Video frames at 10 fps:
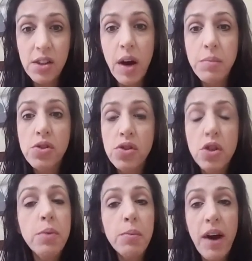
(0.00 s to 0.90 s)
So I'm
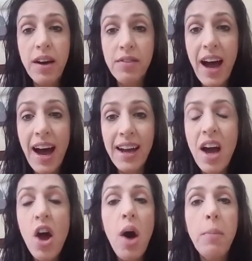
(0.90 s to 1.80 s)
super proud of that.
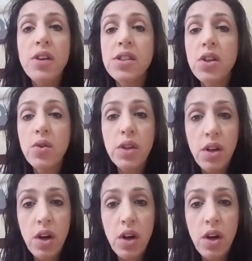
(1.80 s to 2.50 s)
I'm also,